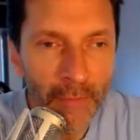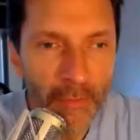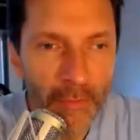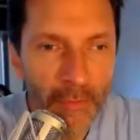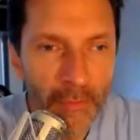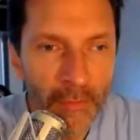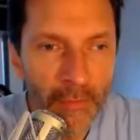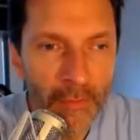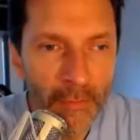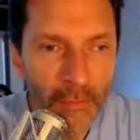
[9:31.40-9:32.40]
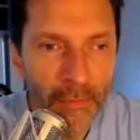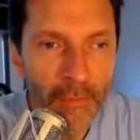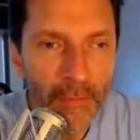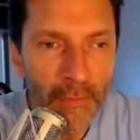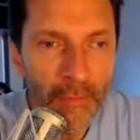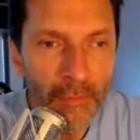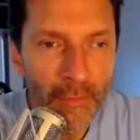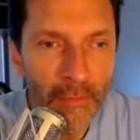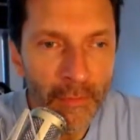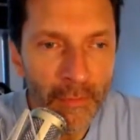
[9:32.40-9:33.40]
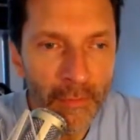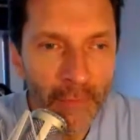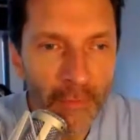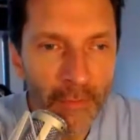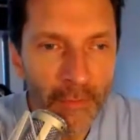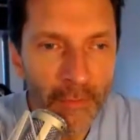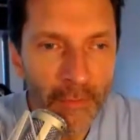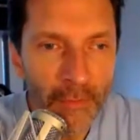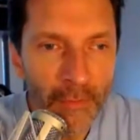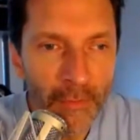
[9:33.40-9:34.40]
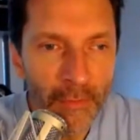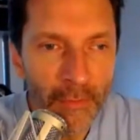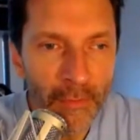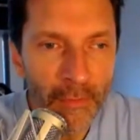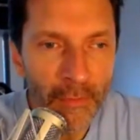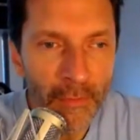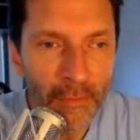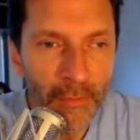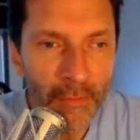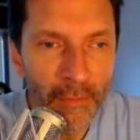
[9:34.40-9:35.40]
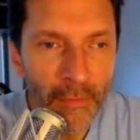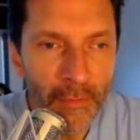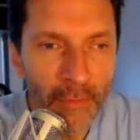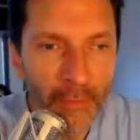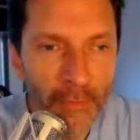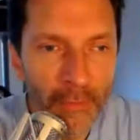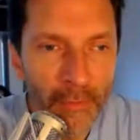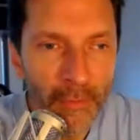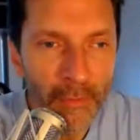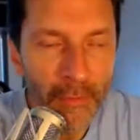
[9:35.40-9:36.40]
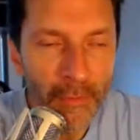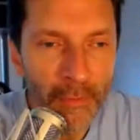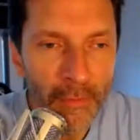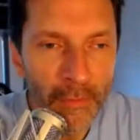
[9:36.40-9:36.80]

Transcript: This person isn't speaking.